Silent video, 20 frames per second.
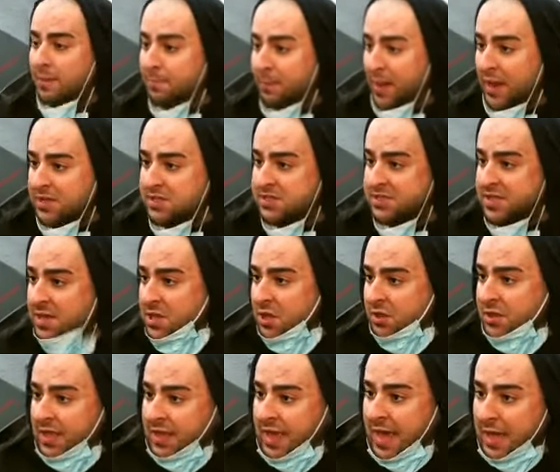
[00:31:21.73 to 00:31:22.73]

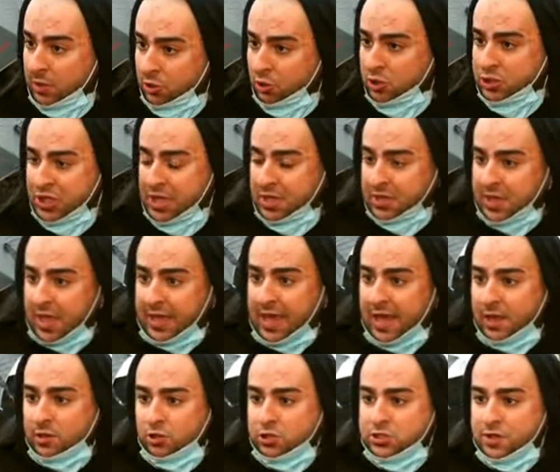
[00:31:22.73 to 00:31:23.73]
answer the
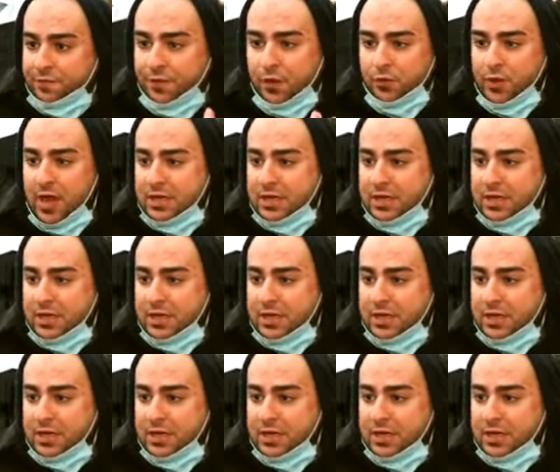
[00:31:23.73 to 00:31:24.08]
question